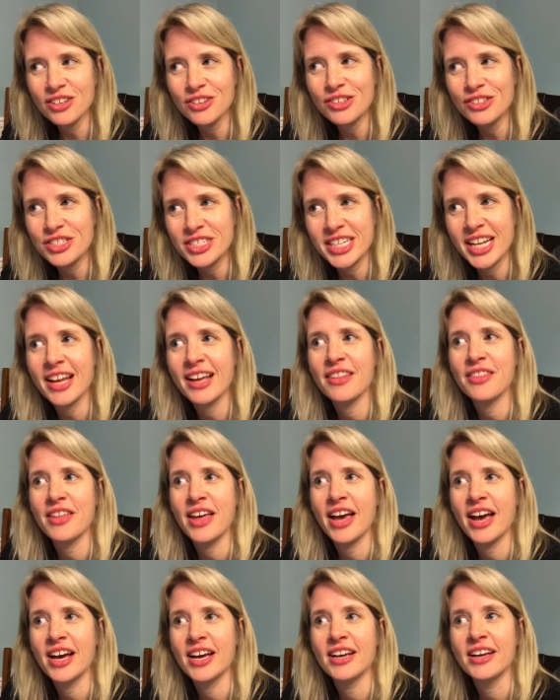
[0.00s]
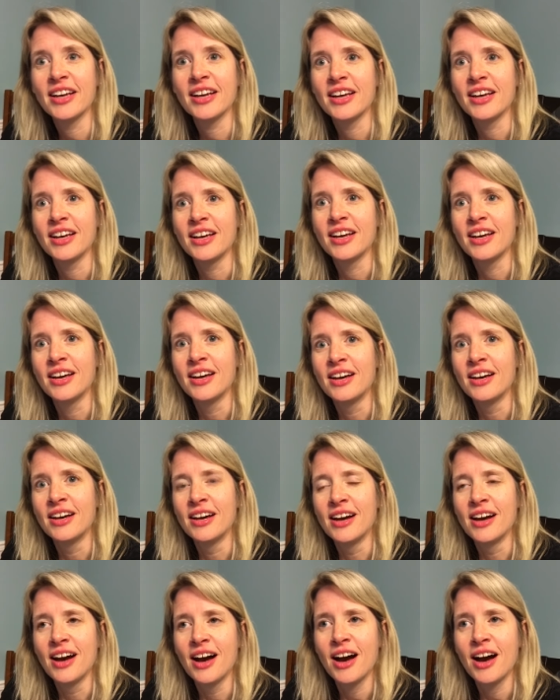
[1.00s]
understand that
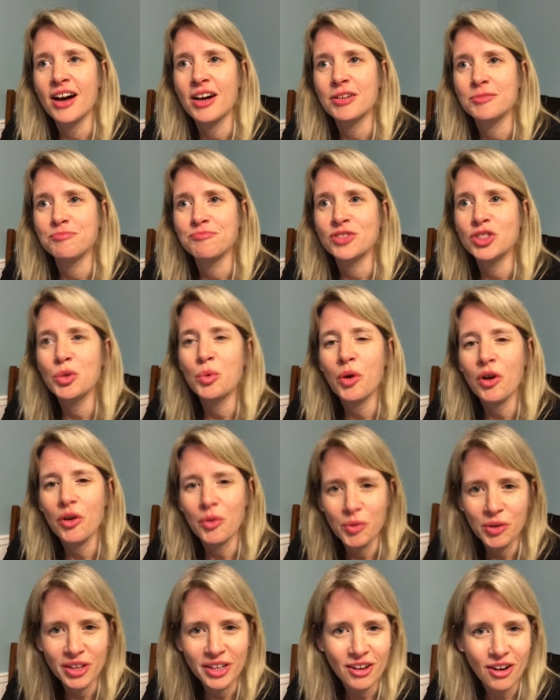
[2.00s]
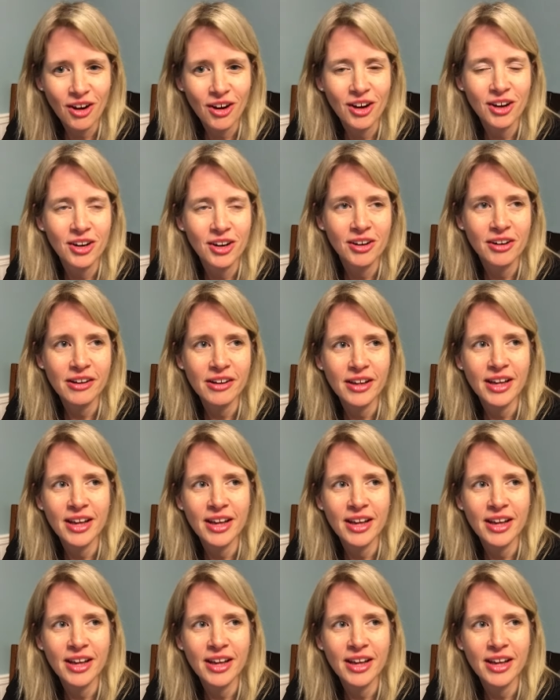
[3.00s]
um, you work really hard,